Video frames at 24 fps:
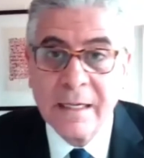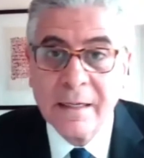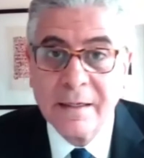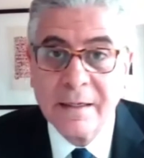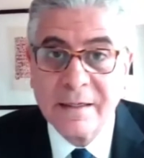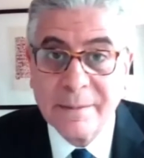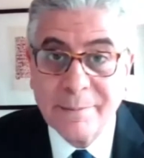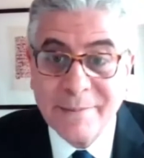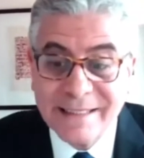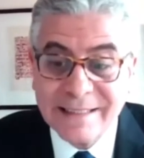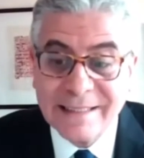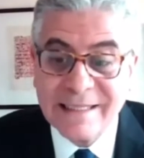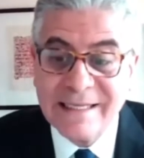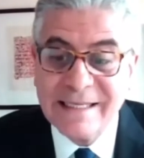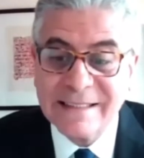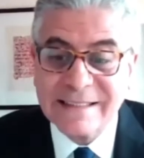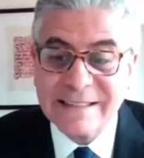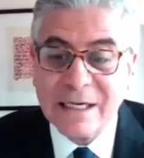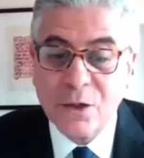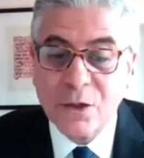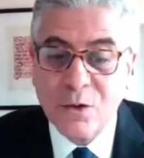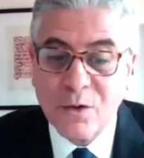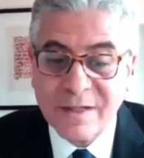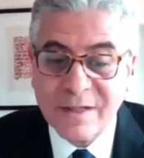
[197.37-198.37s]
the Middle East
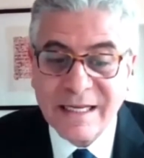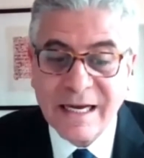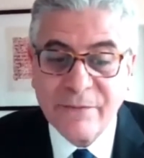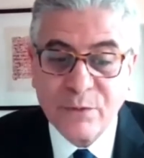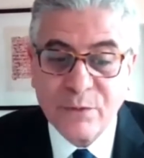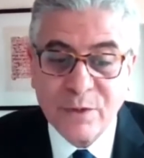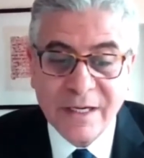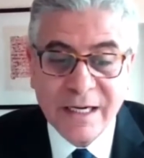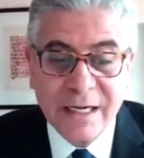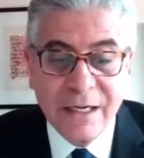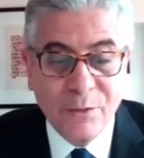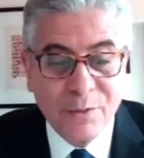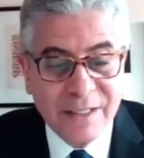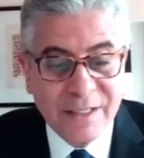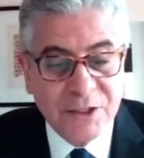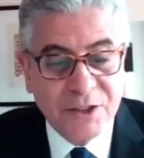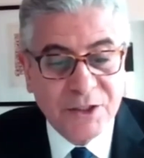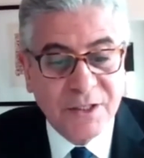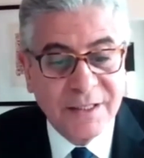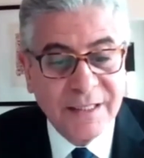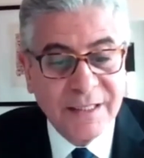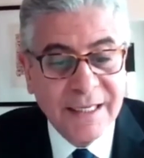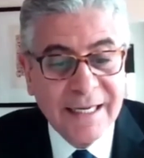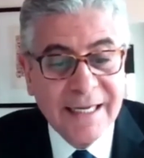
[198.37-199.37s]
and North Africa
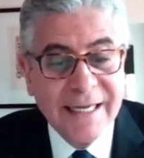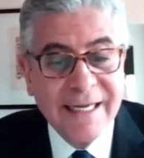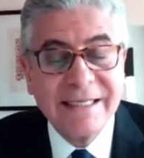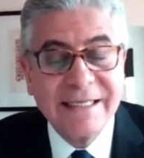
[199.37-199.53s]
region